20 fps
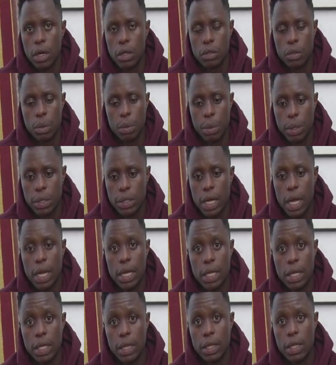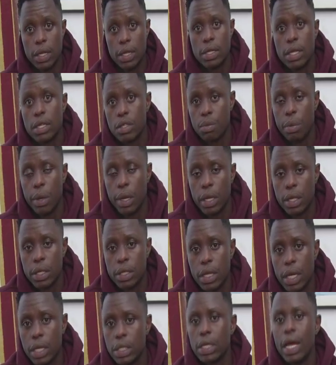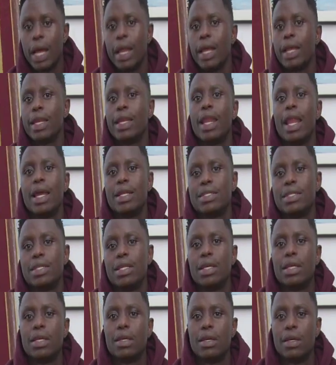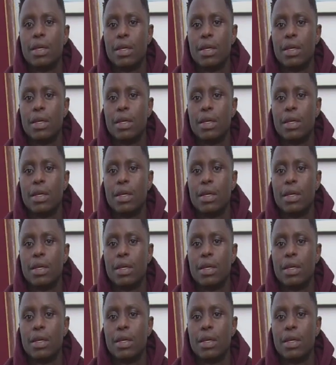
So basically, this has been such an enlightening